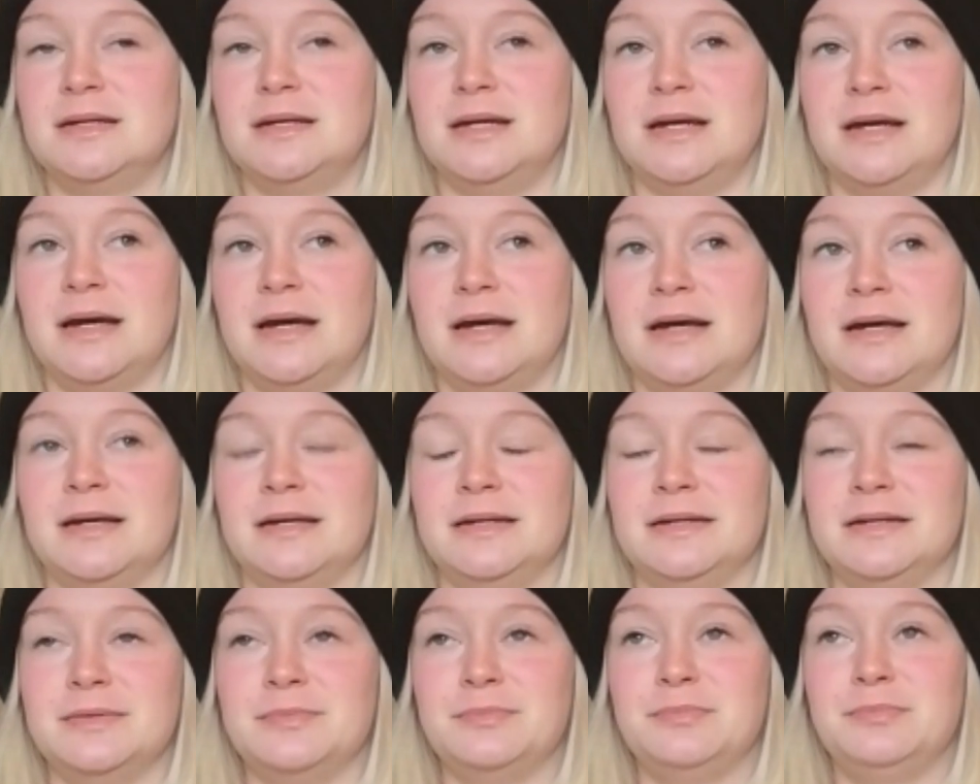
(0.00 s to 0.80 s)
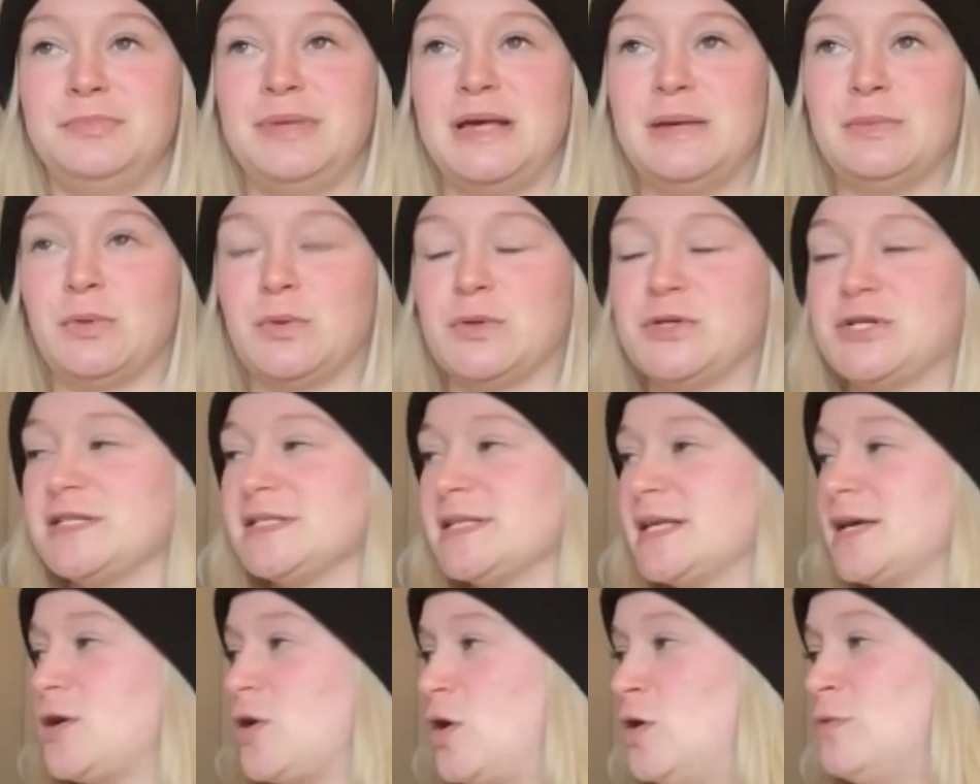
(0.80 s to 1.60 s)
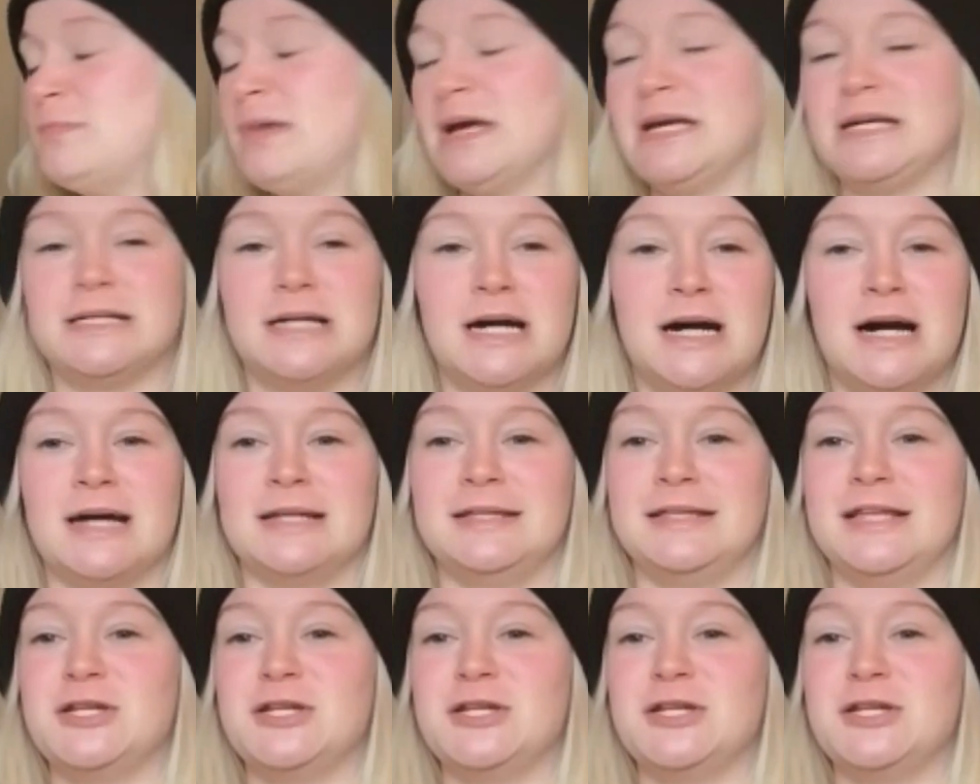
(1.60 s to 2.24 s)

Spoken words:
And people were just like, oh my God.